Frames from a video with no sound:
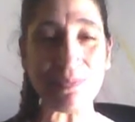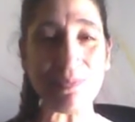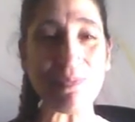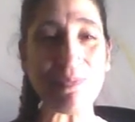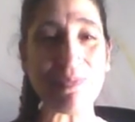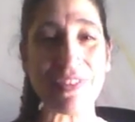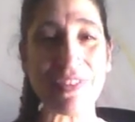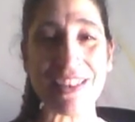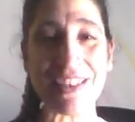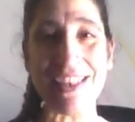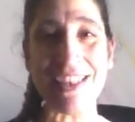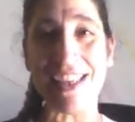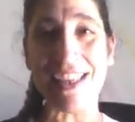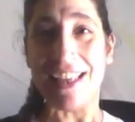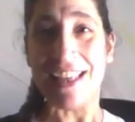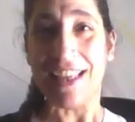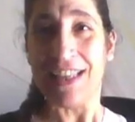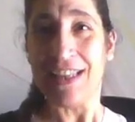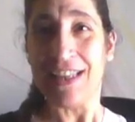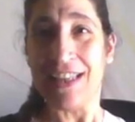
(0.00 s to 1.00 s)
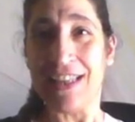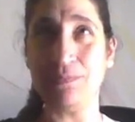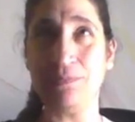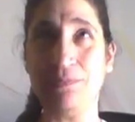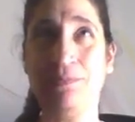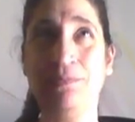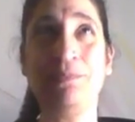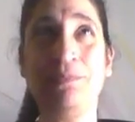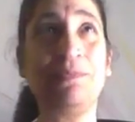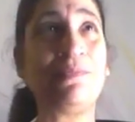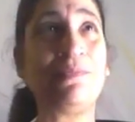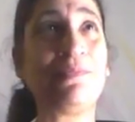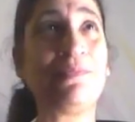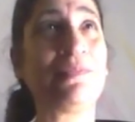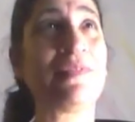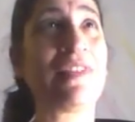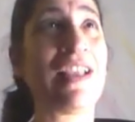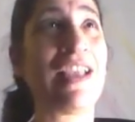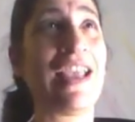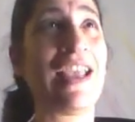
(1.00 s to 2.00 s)
And I
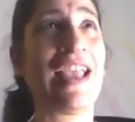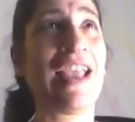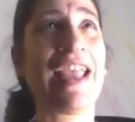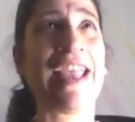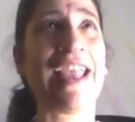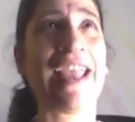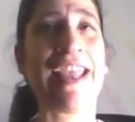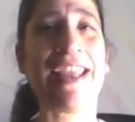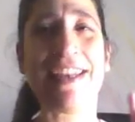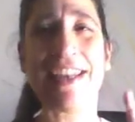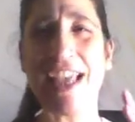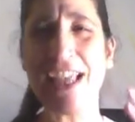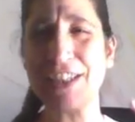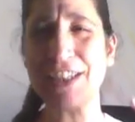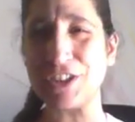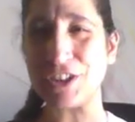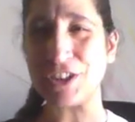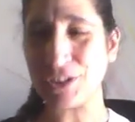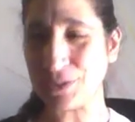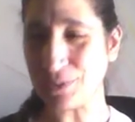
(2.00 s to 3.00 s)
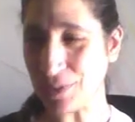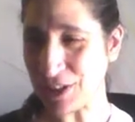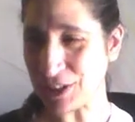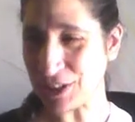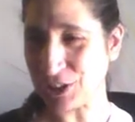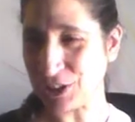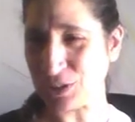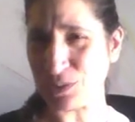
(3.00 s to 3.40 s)
just want to